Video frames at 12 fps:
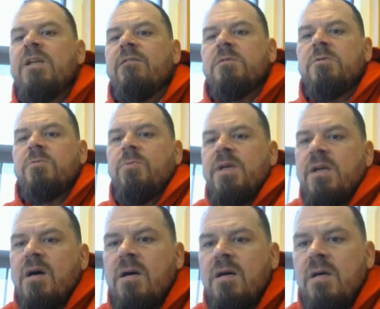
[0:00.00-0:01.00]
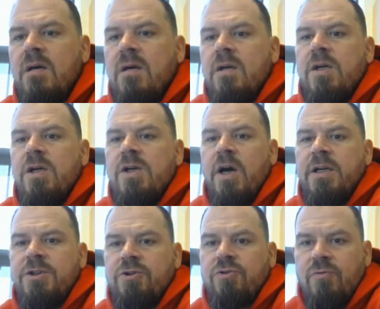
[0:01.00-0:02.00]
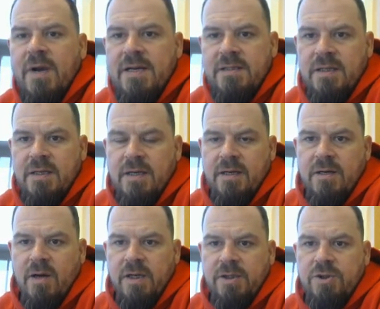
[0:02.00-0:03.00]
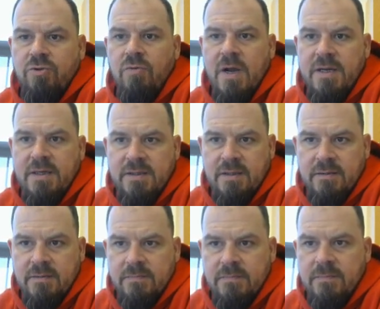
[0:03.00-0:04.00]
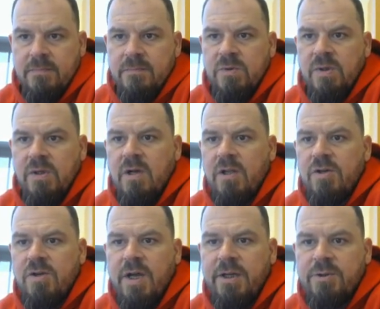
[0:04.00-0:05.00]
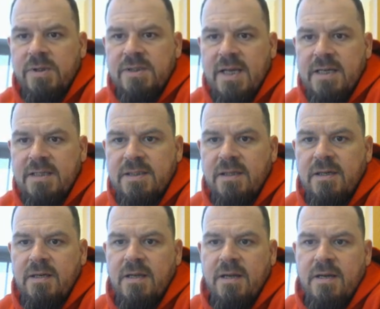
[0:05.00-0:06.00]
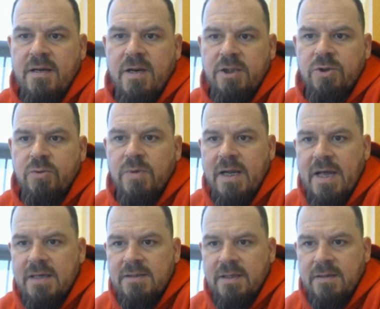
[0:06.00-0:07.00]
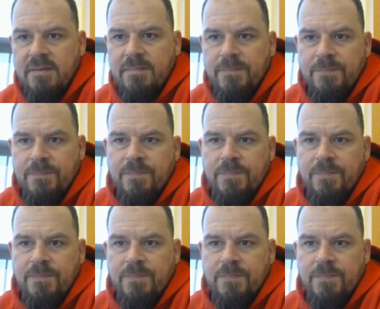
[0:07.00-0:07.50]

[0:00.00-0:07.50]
the difference between nitrate and nitrite. So they call it nitrous acid and nitric acid.